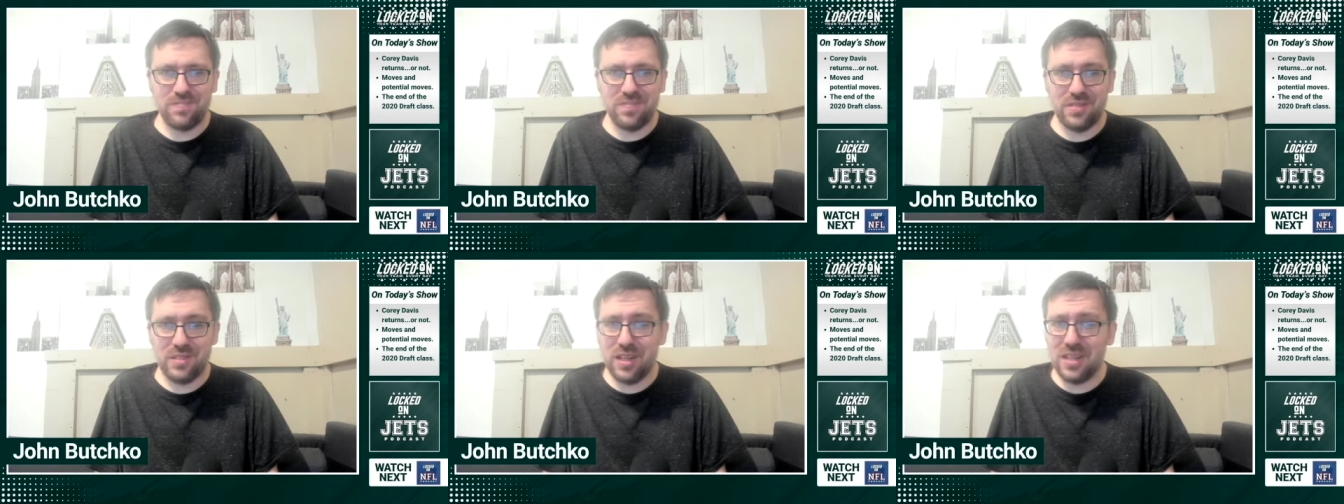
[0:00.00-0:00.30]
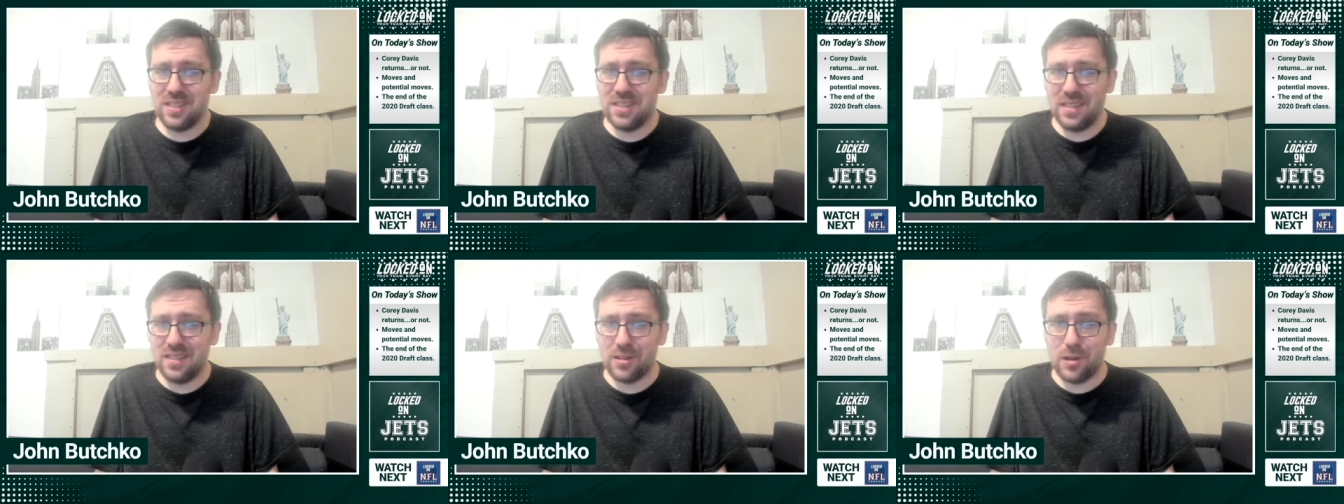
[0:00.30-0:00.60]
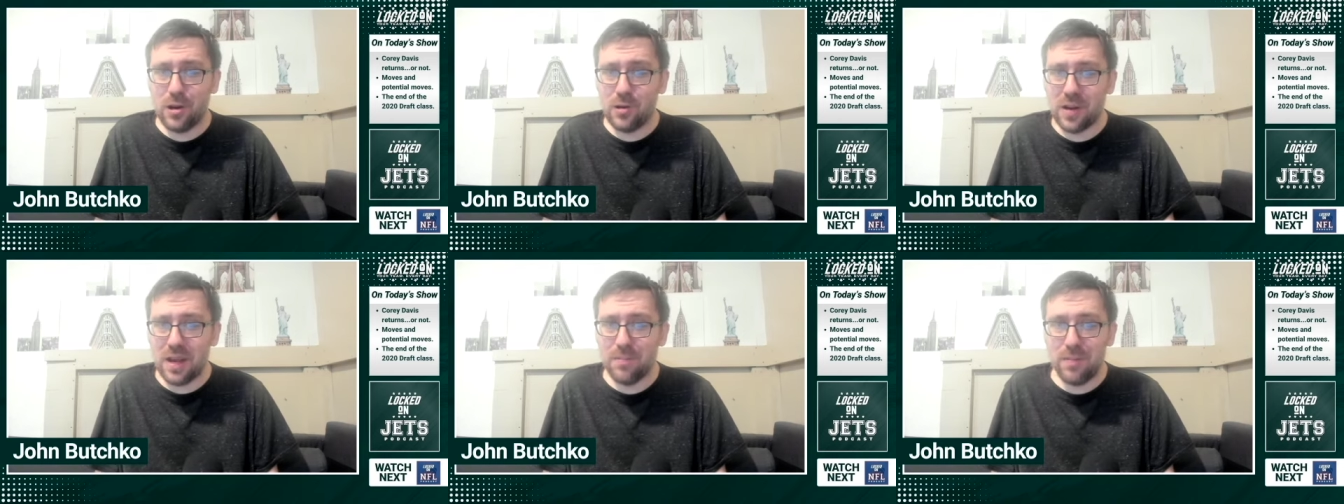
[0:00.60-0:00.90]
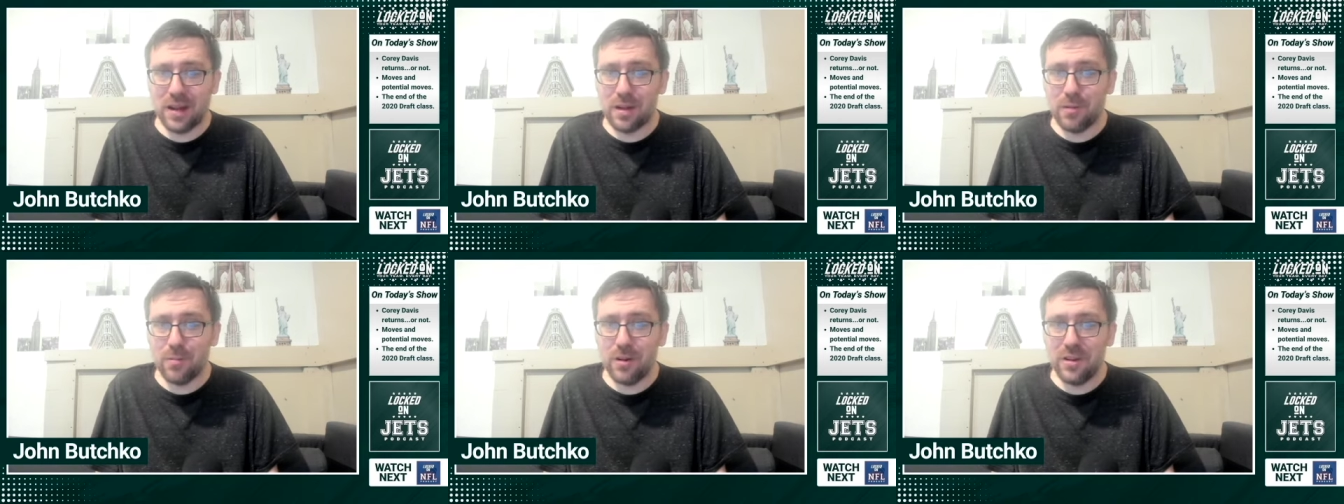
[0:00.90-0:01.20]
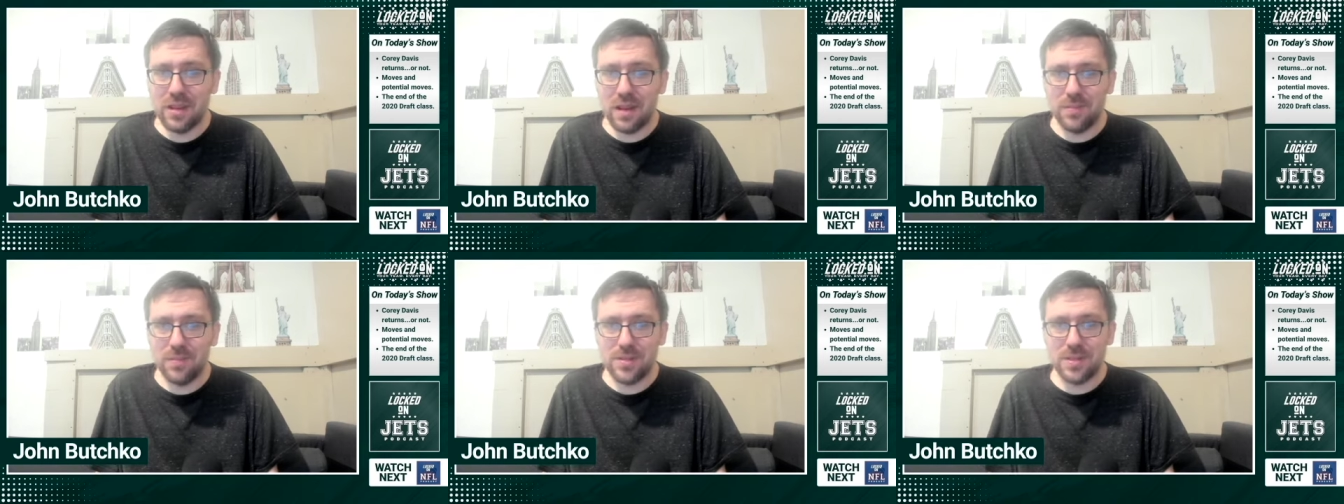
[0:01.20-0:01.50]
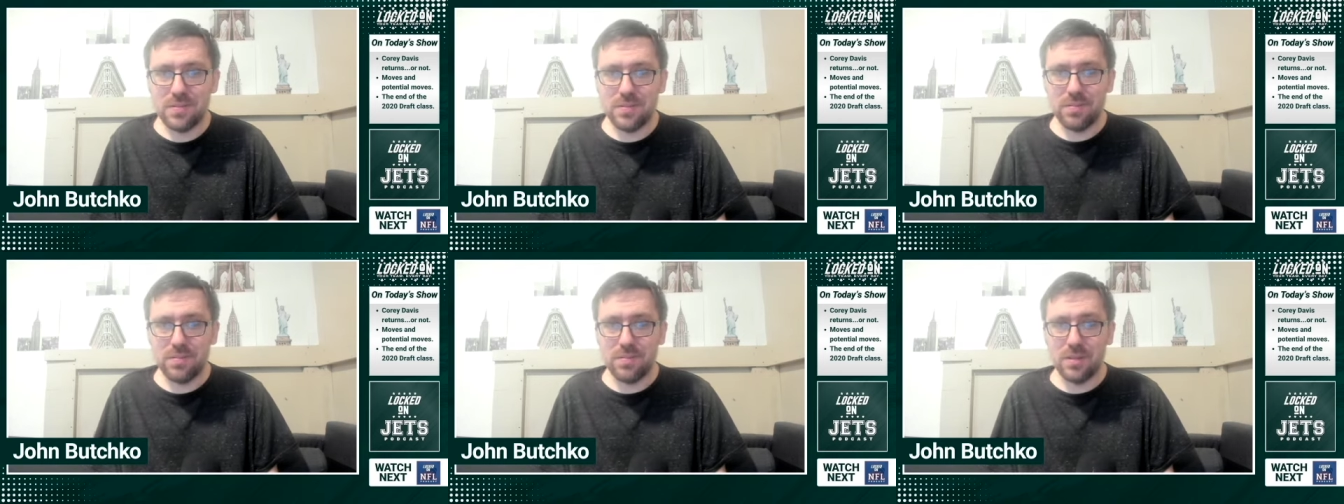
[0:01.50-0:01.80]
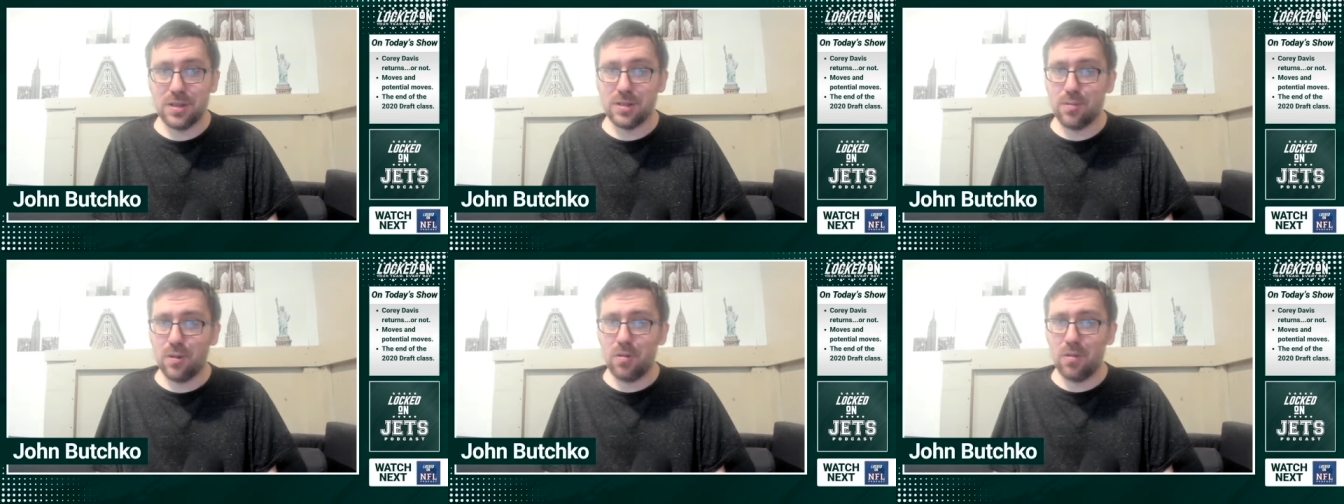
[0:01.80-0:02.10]
Jets need to go get Mike Williams
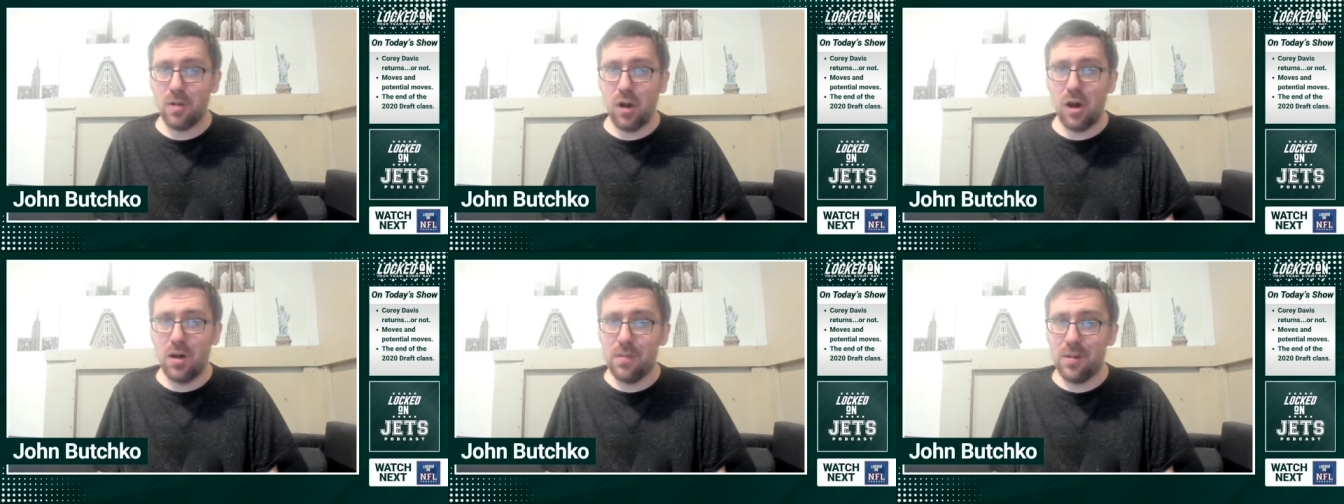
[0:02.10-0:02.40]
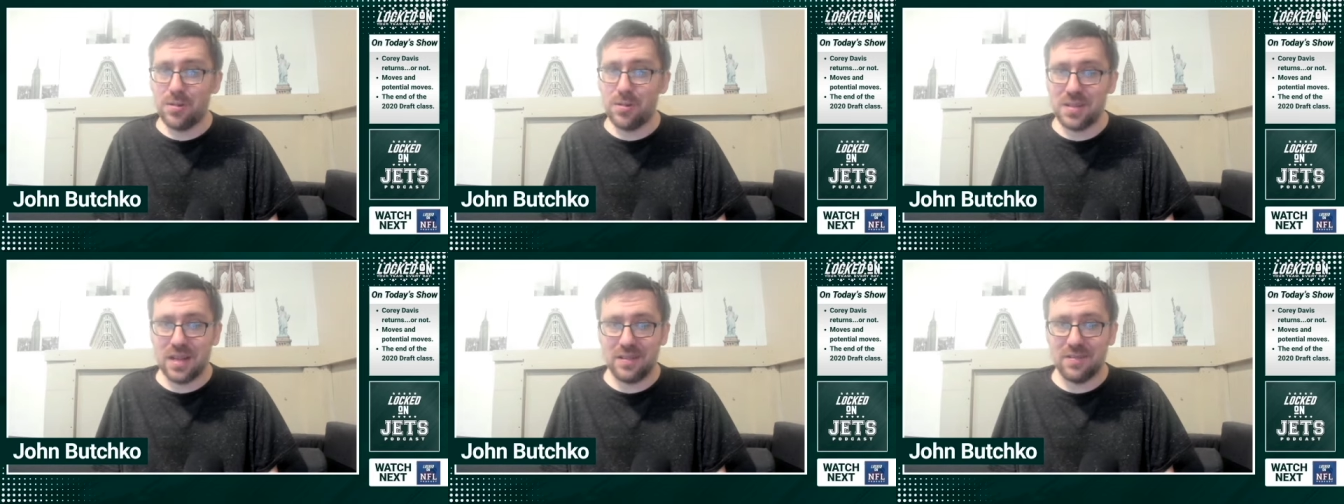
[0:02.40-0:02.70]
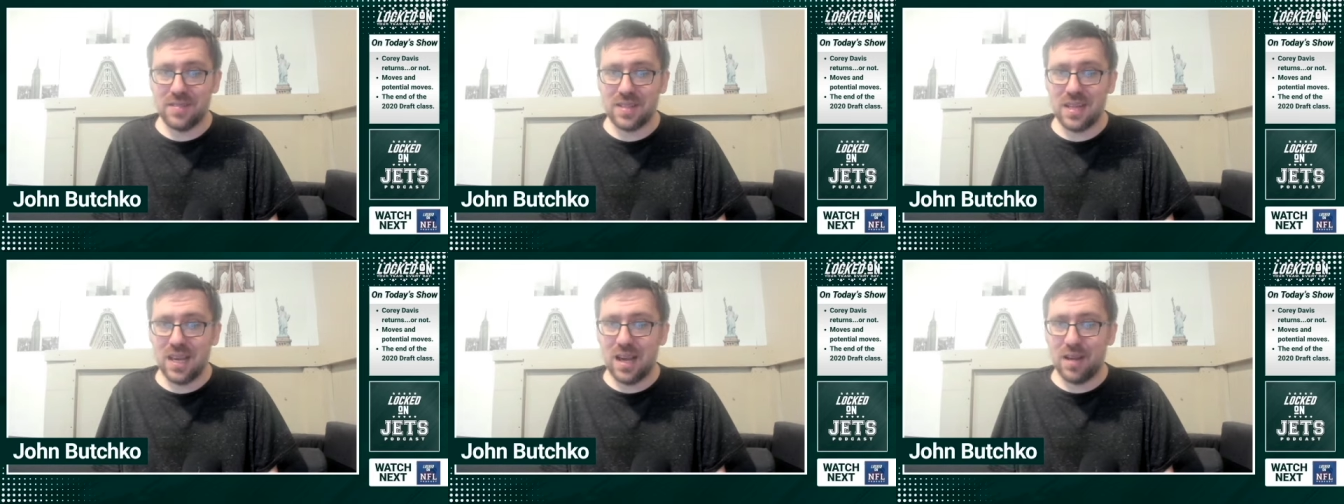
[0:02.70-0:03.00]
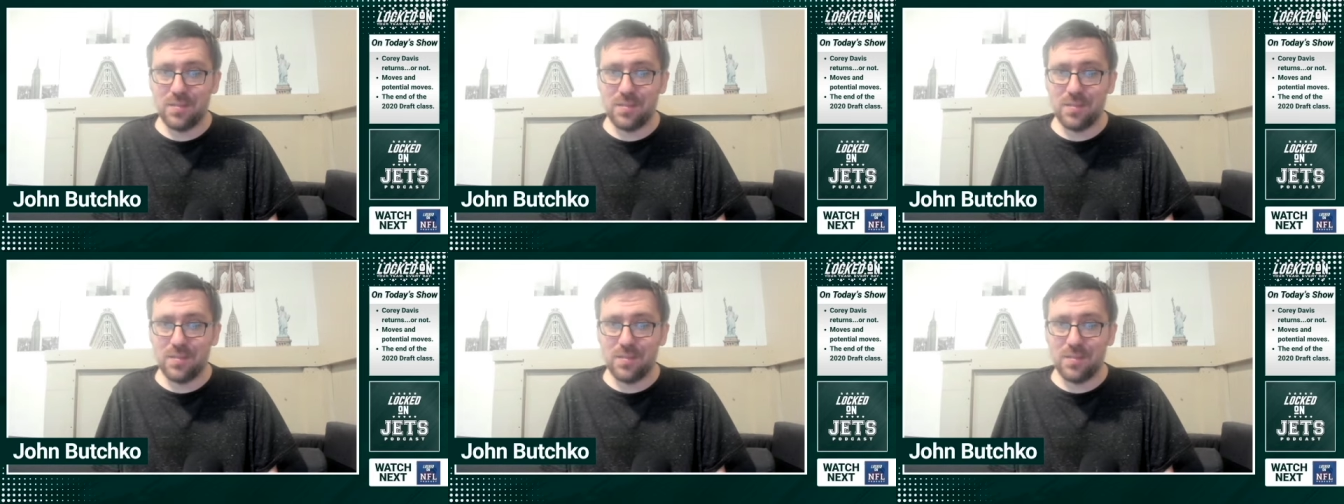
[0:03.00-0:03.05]
because we're almost out of time.